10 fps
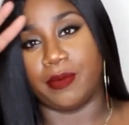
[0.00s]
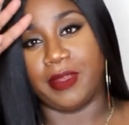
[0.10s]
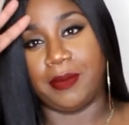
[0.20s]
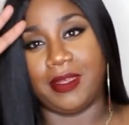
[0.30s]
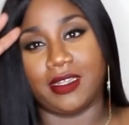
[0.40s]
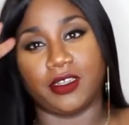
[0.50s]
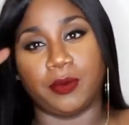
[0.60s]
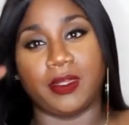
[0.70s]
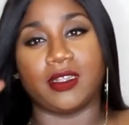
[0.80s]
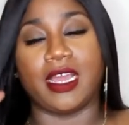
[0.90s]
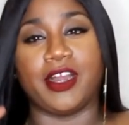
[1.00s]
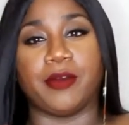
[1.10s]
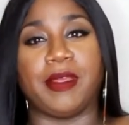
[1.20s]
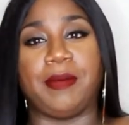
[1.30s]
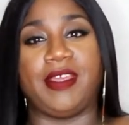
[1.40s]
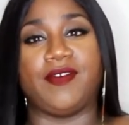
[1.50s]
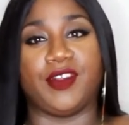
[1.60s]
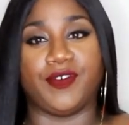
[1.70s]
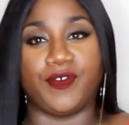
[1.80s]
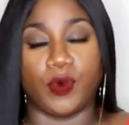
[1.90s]
or maybe a little bit lighter, maybe
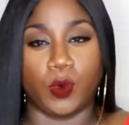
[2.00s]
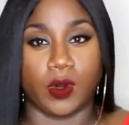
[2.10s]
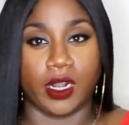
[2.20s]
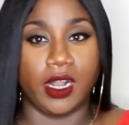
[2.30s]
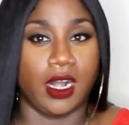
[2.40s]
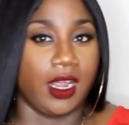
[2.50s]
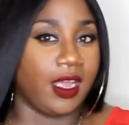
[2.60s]
even a 4.